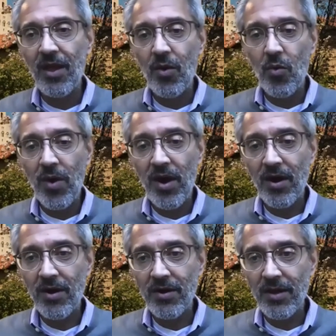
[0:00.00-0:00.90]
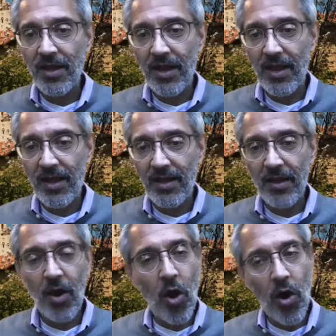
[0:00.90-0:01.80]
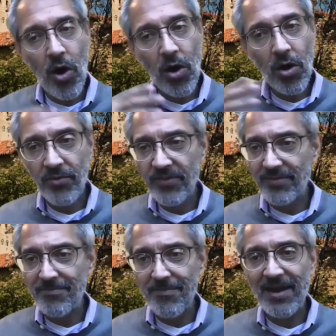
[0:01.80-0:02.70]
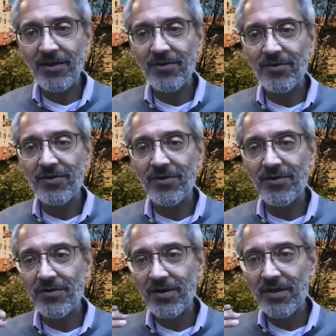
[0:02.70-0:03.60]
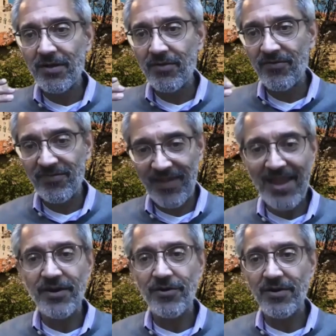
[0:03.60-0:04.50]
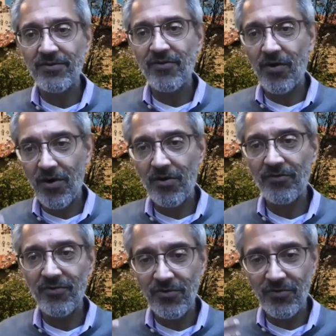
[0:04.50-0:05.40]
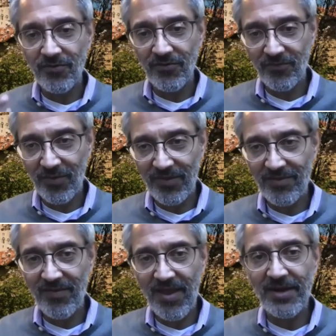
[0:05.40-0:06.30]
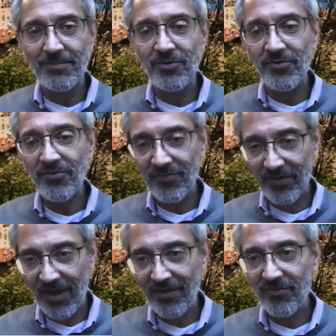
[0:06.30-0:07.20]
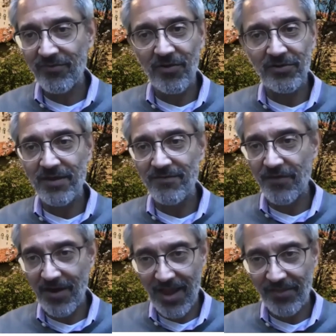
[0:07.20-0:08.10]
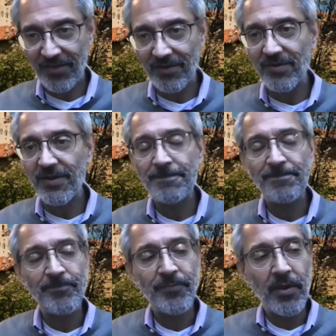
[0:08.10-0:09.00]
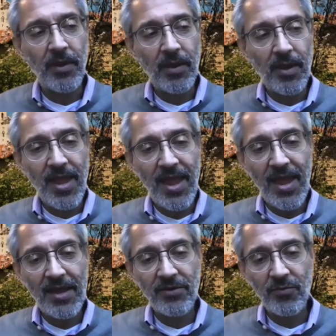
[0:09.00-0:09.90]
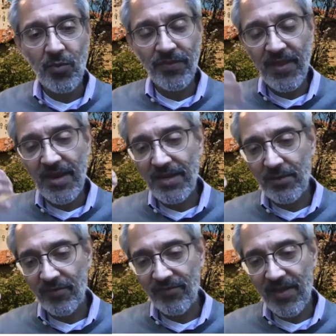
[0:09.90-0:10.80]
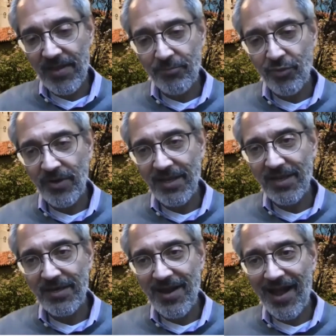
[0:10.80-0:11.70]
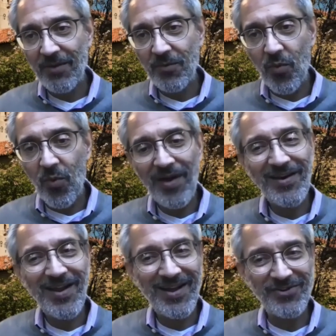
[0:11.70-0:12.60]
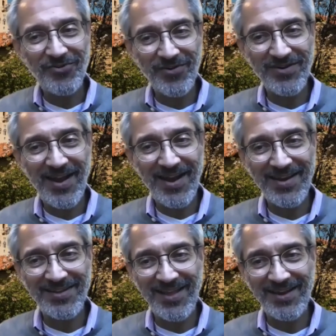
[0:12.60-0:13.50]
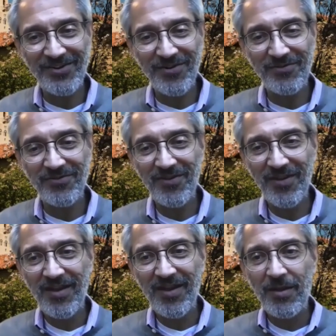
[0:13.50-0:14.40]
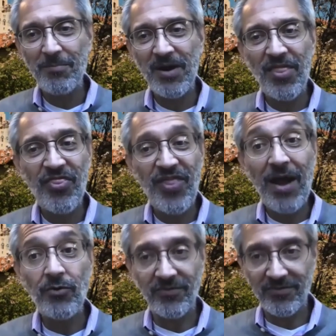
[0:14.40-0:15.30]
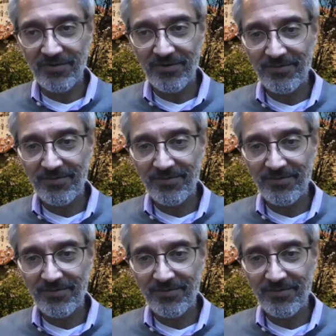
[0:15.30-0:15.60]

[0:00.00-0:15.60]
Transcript: where all the medical standards are also used with these animals. Okay, so it's all done very ethically. And what they did was they put in not 100 tiny electrodes, but 1,000.